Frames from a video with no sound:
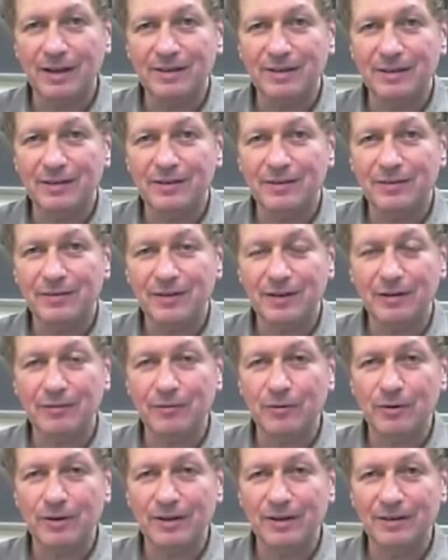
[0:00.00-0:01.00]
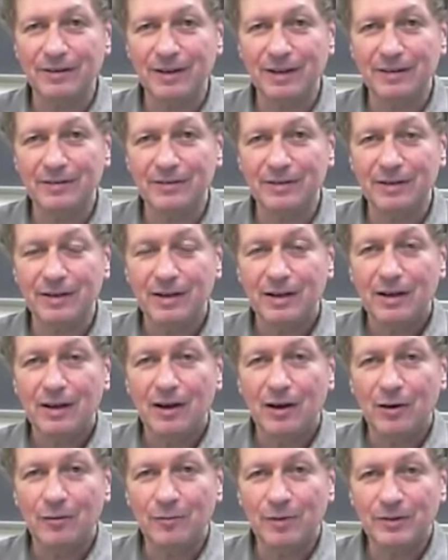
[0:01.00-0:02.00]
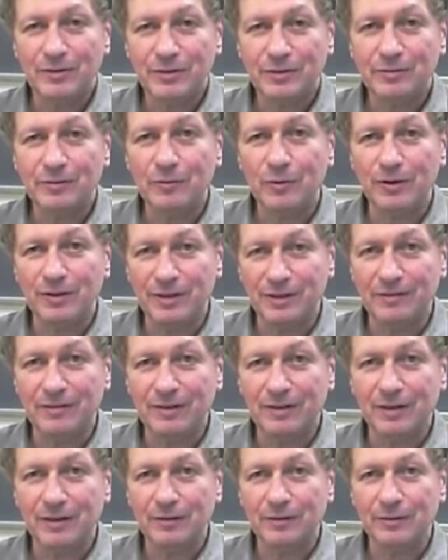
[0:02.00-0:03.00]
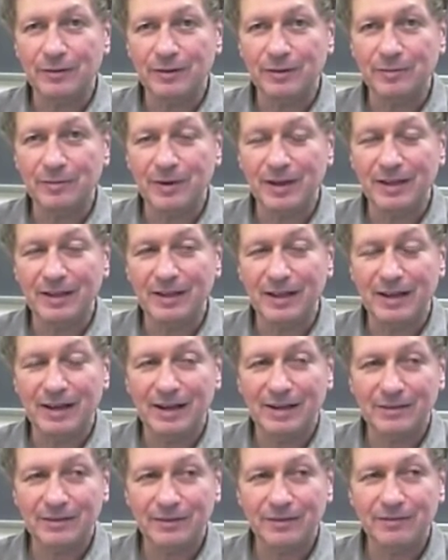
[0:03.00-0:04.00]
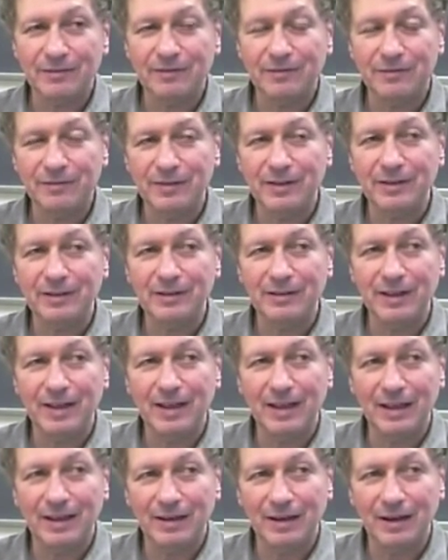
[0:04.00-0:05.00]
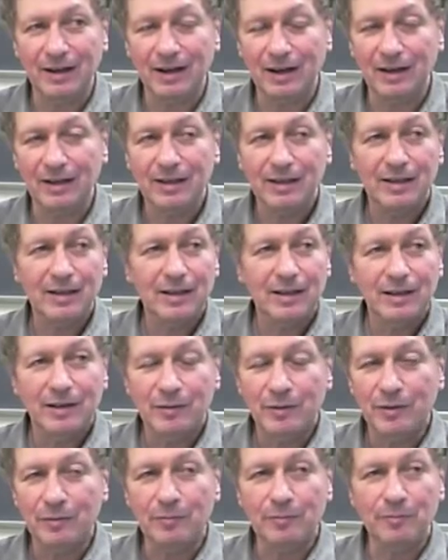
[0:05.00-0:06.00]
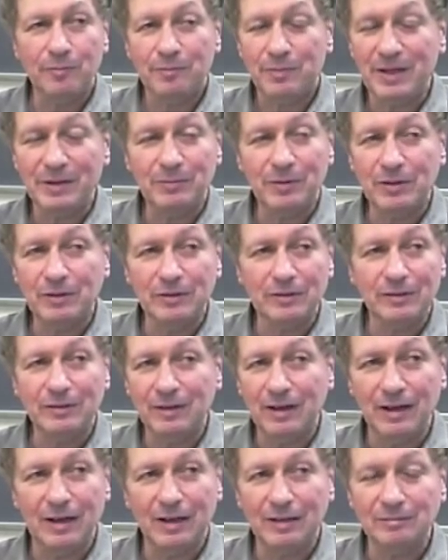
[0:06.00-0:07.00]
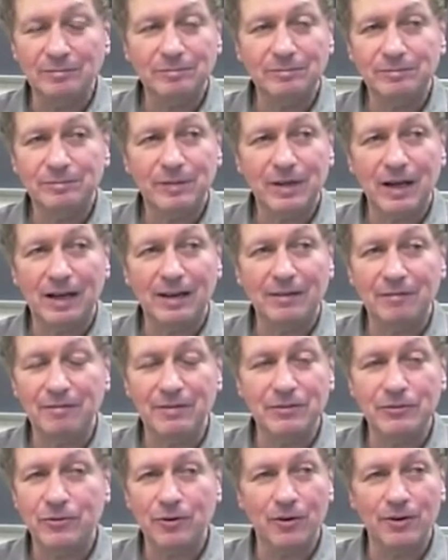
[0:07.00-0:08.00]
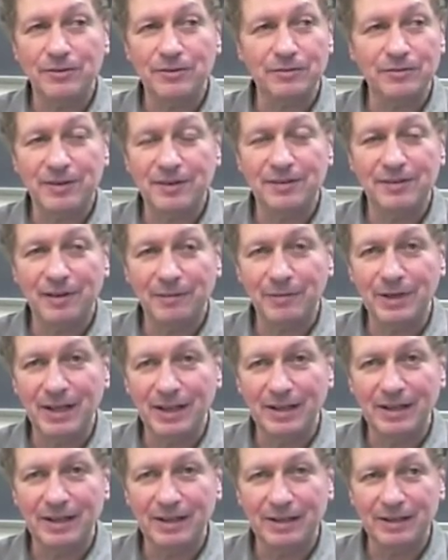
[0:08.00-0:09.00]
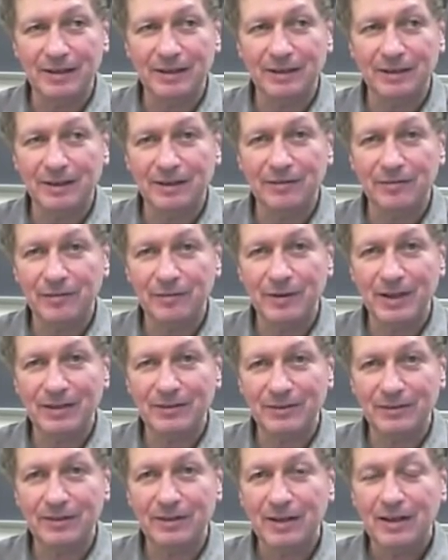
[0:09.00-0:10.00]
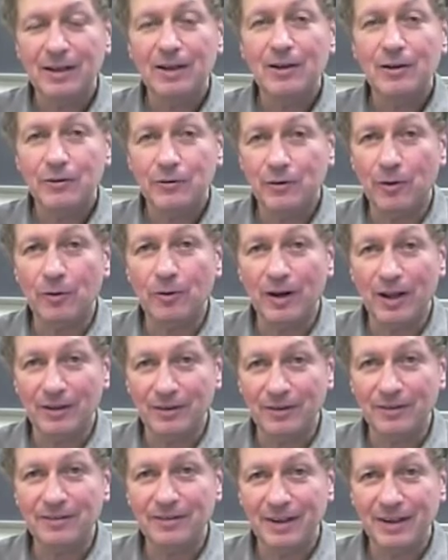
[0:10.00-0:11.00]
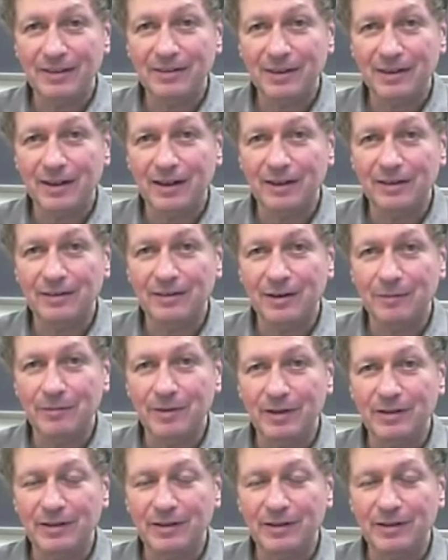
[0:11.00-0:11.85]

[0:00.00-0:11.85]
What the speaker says: Ideas of self-organization are much more difficult to explain. And I just feel that the people kind of in charge of disseminating information don't understand the concept.